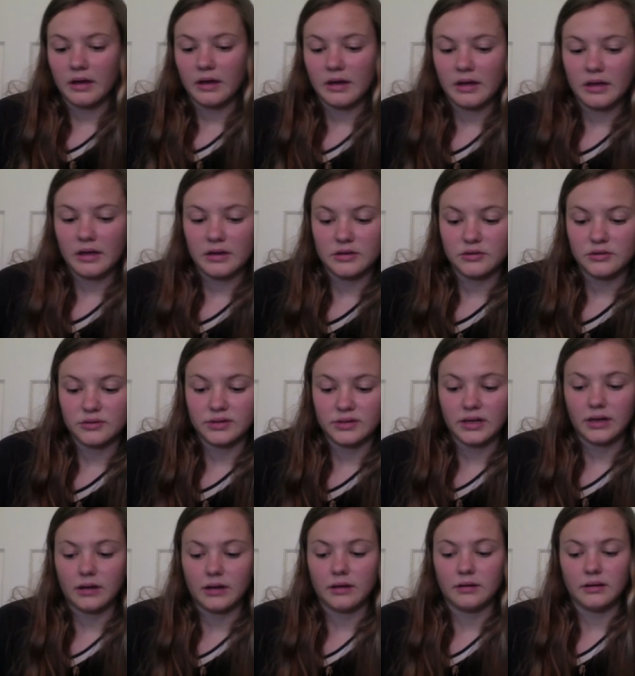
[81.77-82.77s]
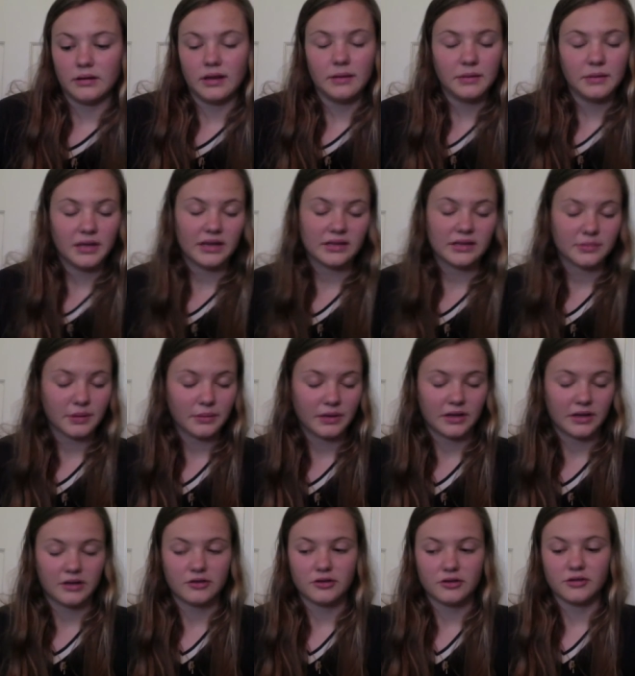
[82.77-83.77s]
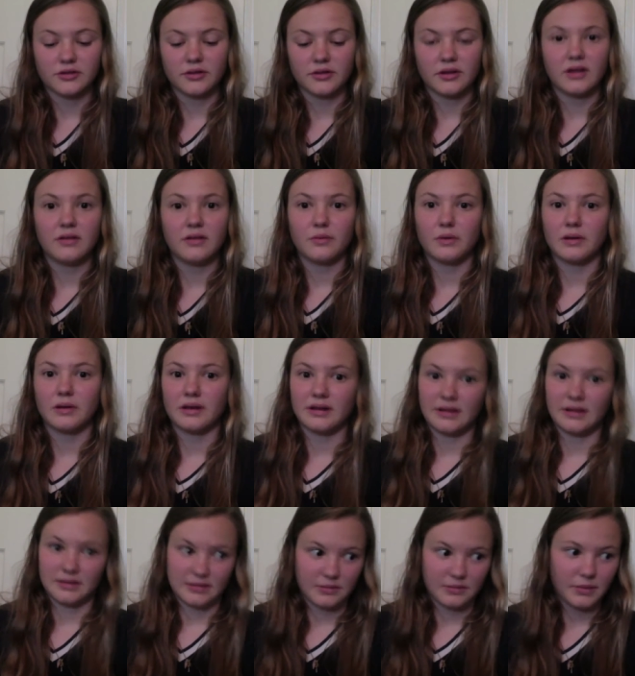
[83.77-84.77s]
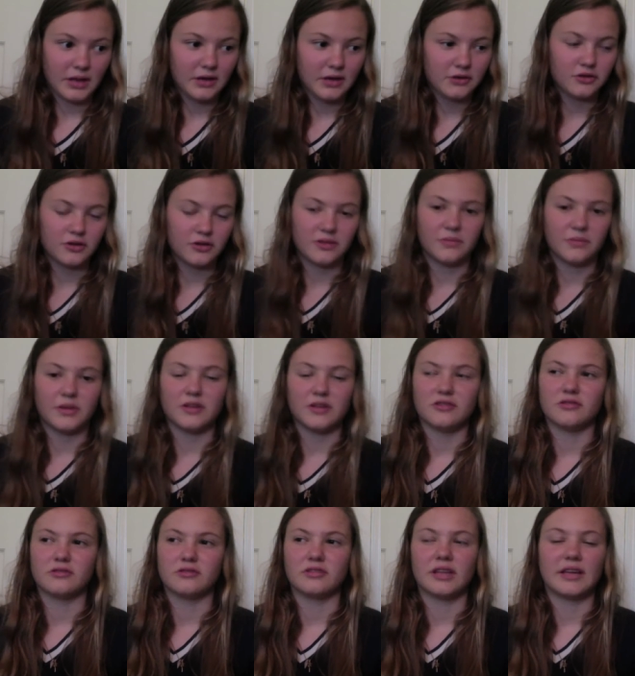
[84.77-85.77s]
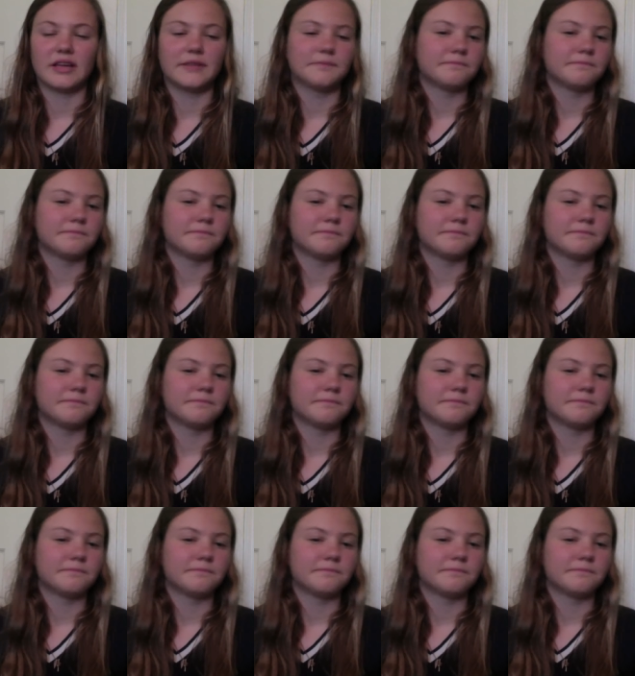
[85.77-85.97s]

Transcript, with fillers: And she was like, let me ask my manager. So then we went and asked the manager, and the manager was like,